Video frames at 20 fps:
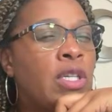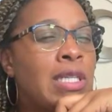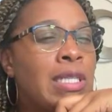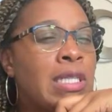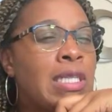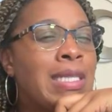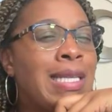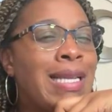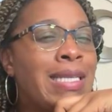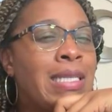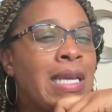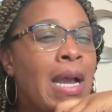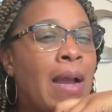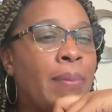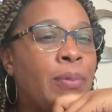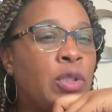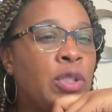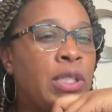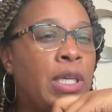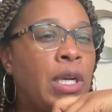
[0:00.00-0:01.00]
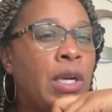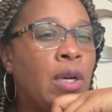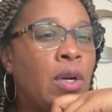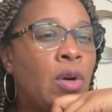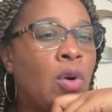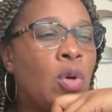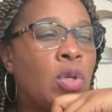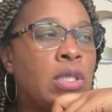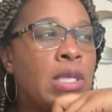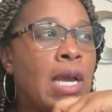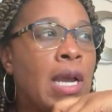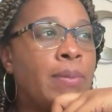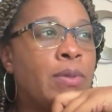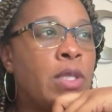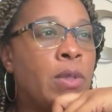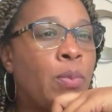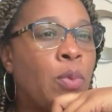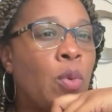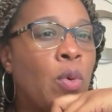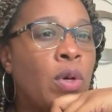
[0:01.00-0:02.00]
Does it say top share or top
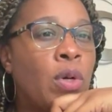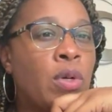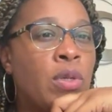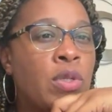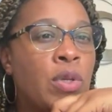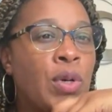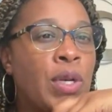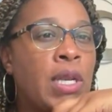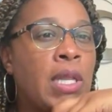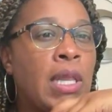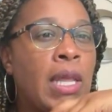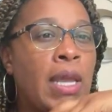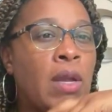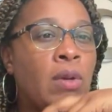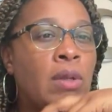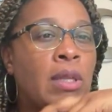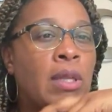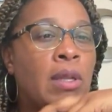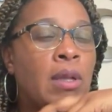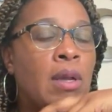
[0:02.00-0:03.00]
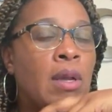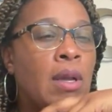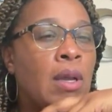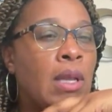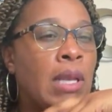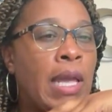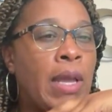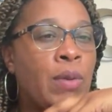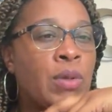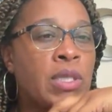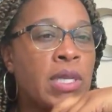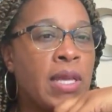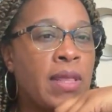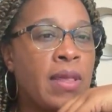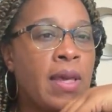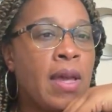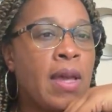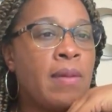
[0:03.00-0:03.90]
supporters or any language like that?